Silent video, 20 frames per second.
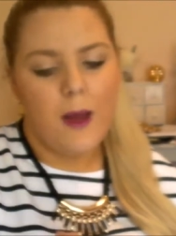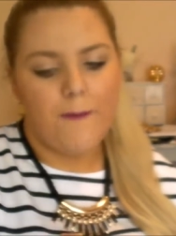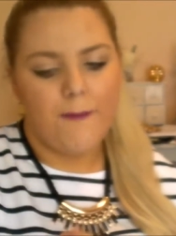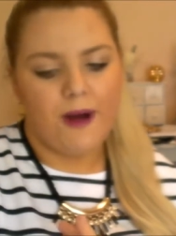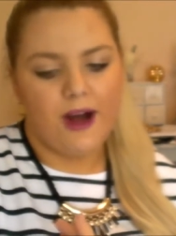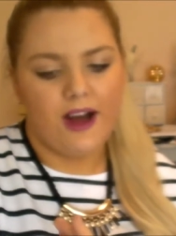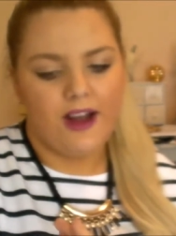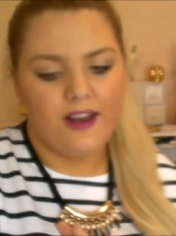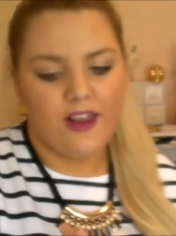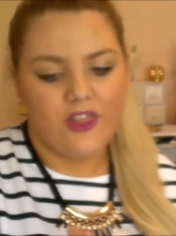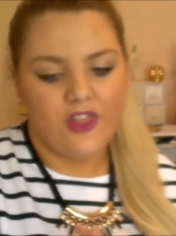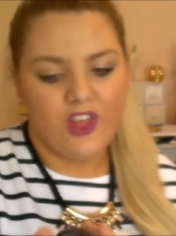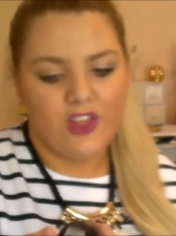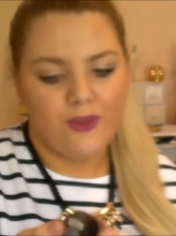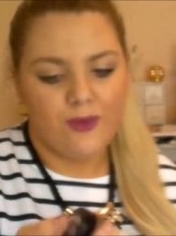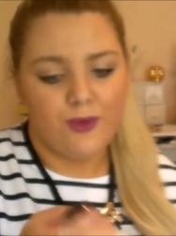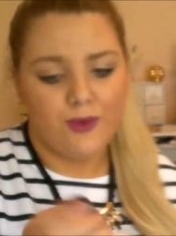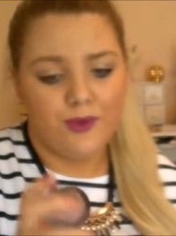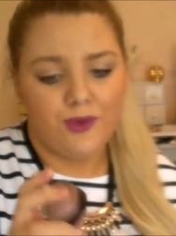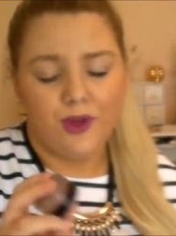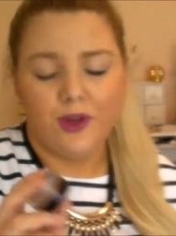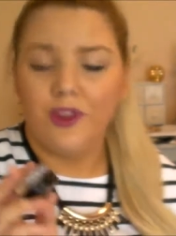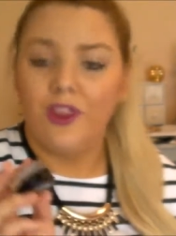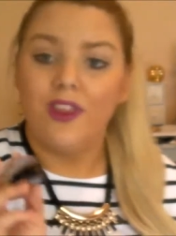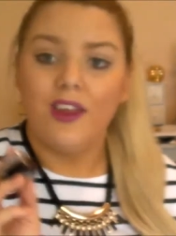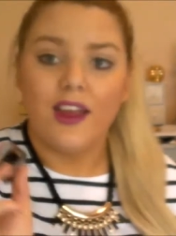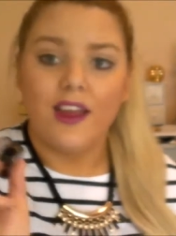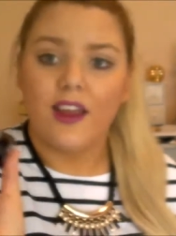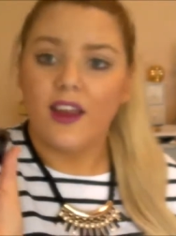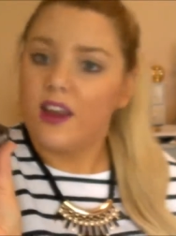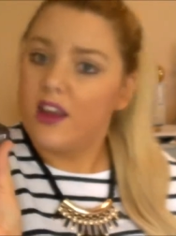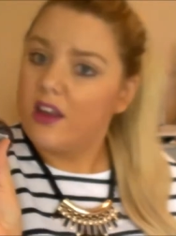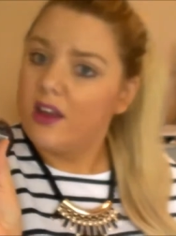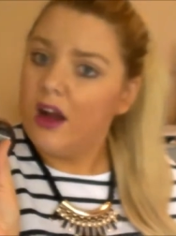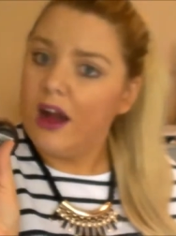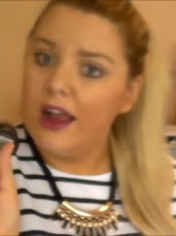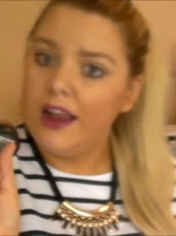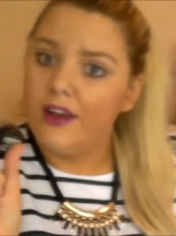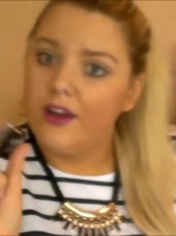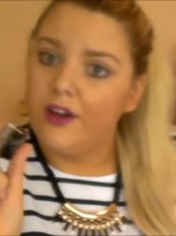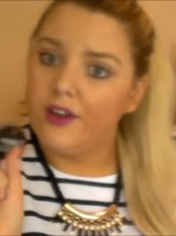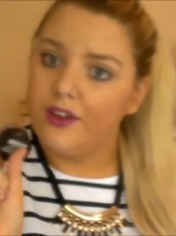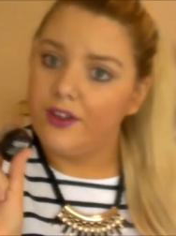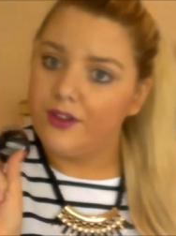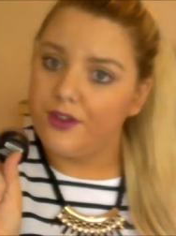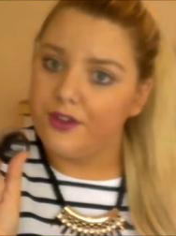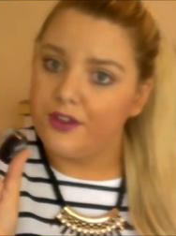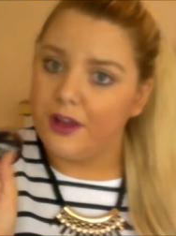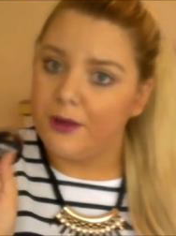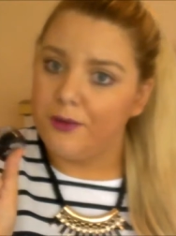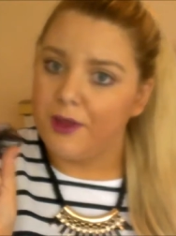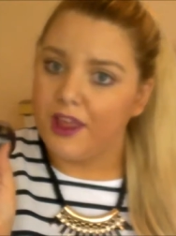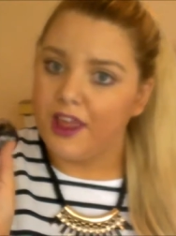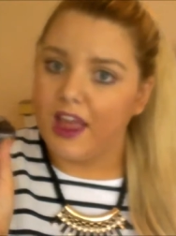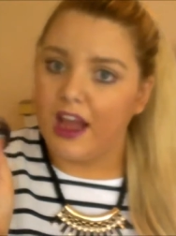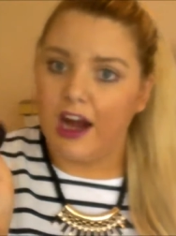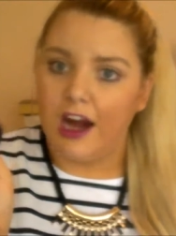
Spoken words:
but this was only like $9 or something.